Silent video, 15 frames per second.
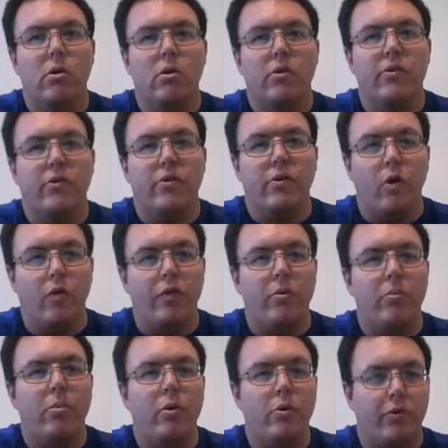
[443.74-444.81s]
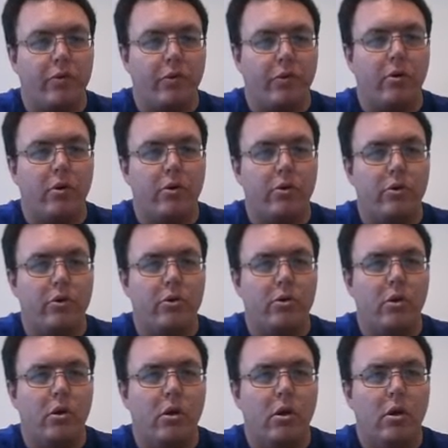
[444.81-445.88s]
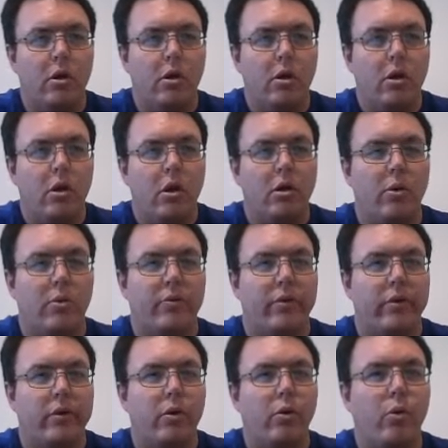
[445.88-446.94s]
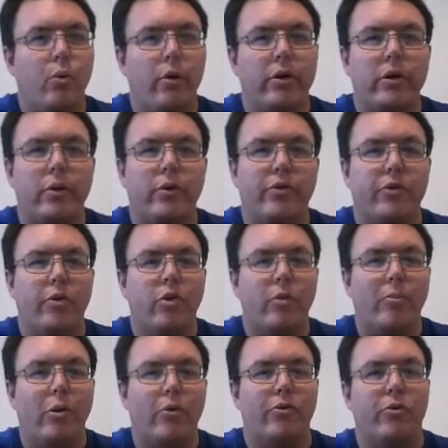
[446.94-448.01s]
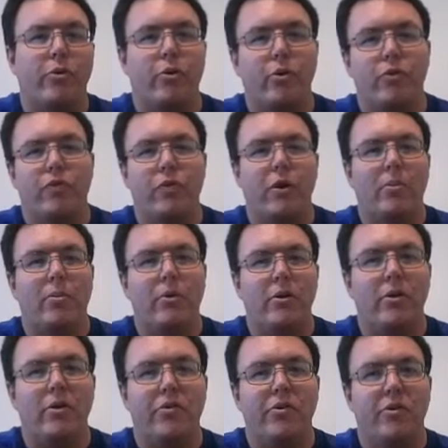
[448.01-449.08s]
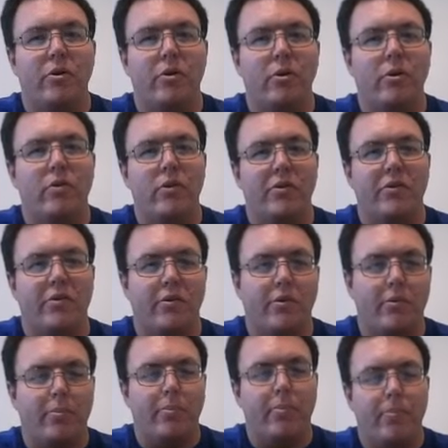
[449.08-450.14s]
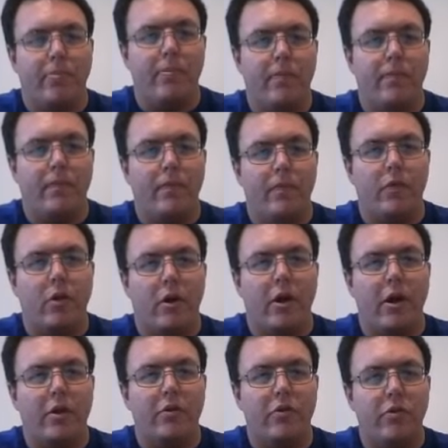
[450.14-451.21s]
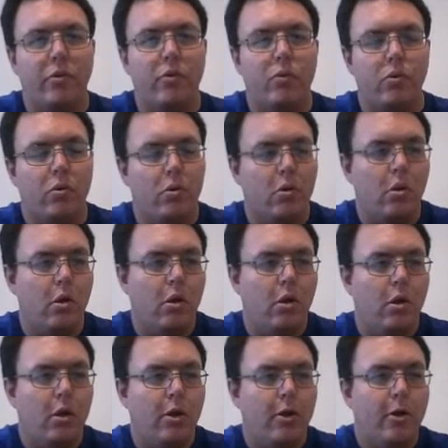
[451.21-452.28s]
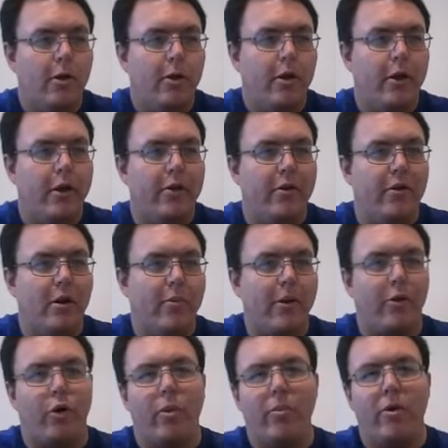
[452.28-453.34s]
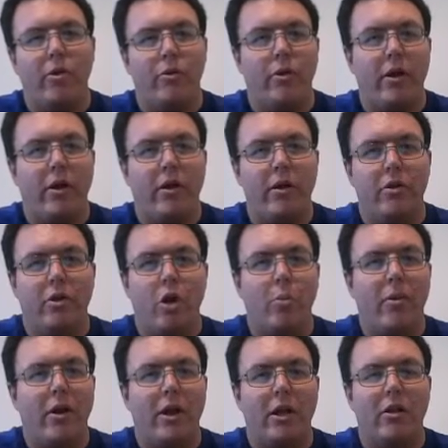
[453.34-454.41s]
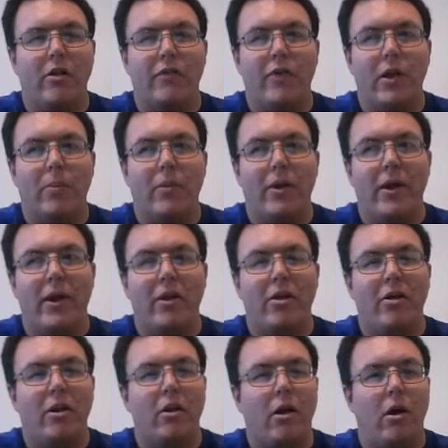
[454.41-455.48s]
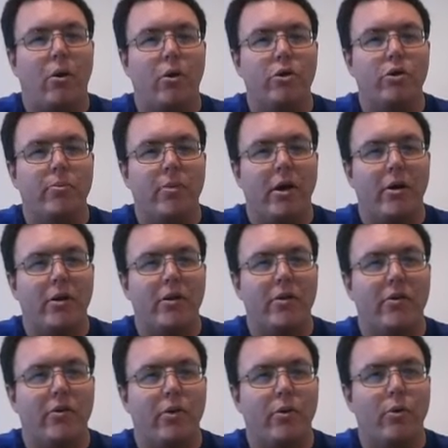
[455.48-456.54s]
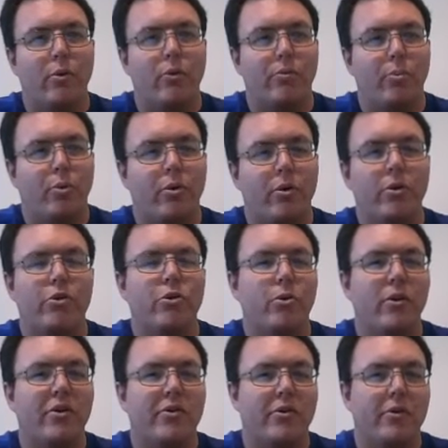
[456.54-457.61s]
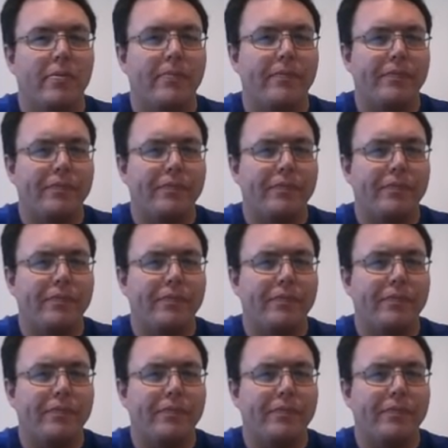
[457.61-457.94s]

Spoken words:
Sophie Beausarge. And I was like, oh wow, so the Beausarge family is here in this line too. And my grandmother nobody in the family had any knowledge about it, so it was pretty interesting.